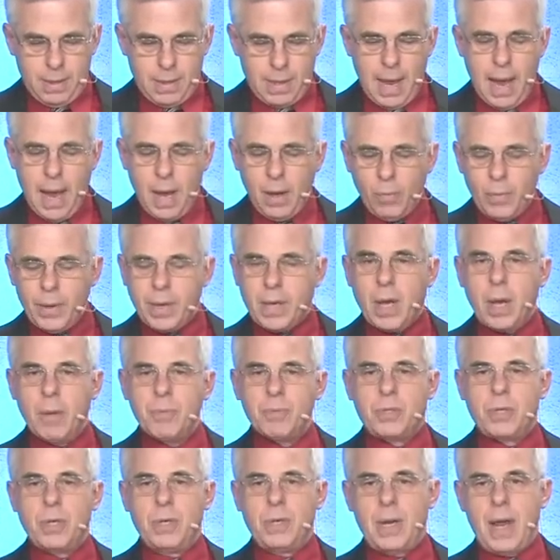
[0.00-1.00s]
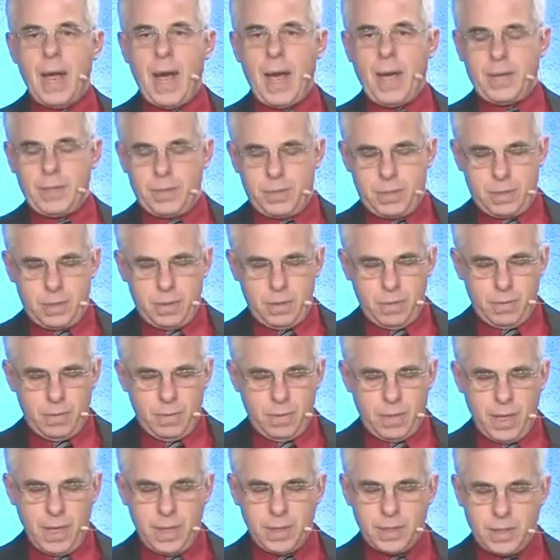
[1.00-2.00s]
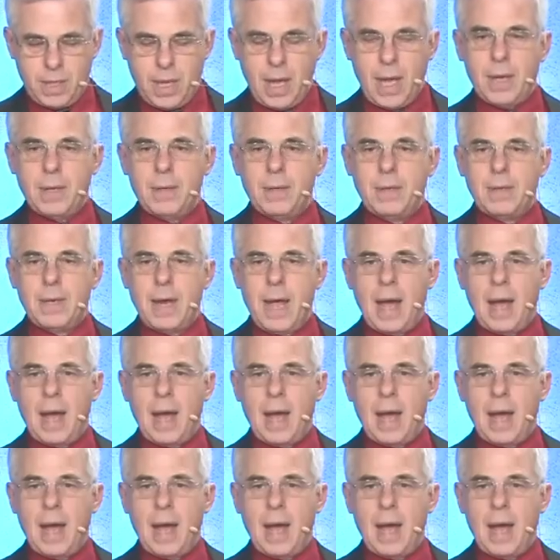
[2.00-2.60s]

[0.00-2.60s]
Now we come to next, things get